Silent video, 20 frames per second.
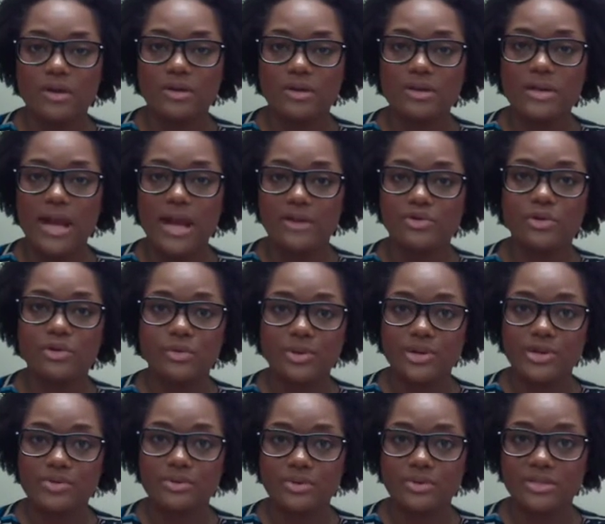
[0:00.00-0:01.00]
natural
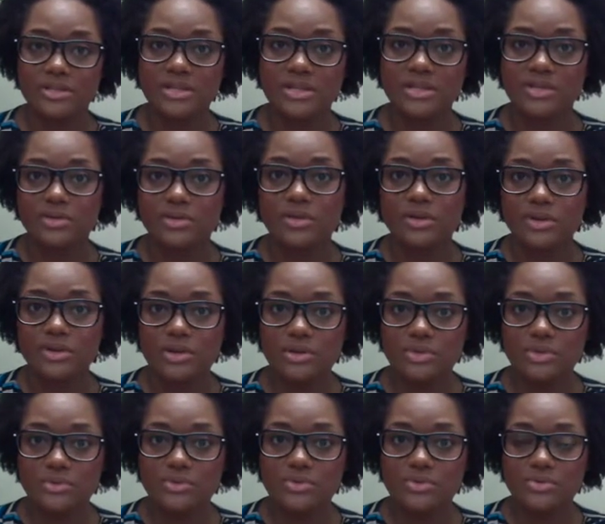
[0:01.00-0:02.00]
resources that you could
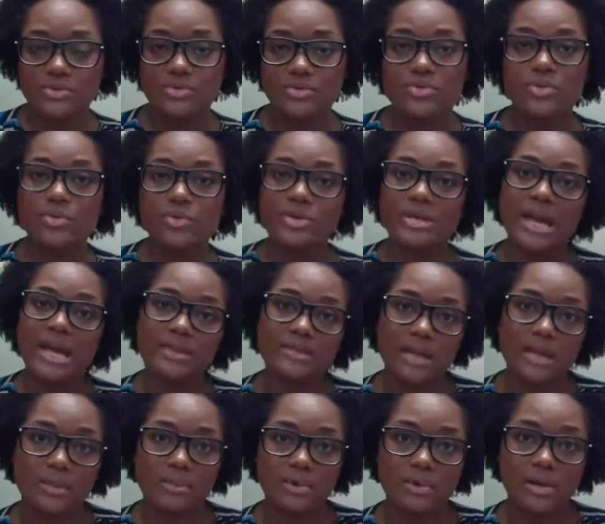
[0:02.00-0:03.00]
use to create
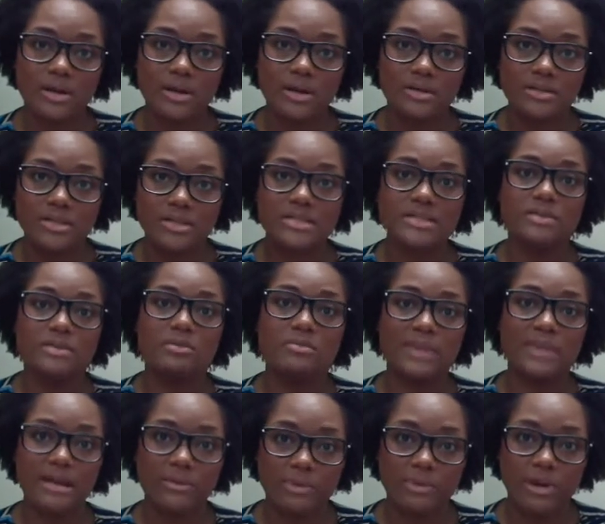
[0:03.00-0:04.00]
that product to still
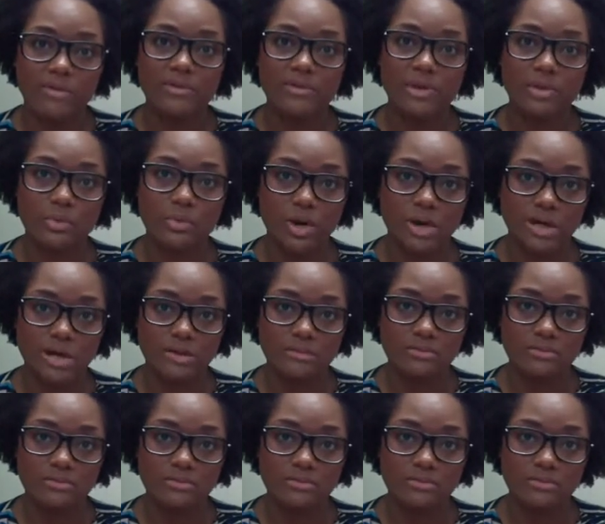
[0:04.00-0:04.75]
make revenue on it,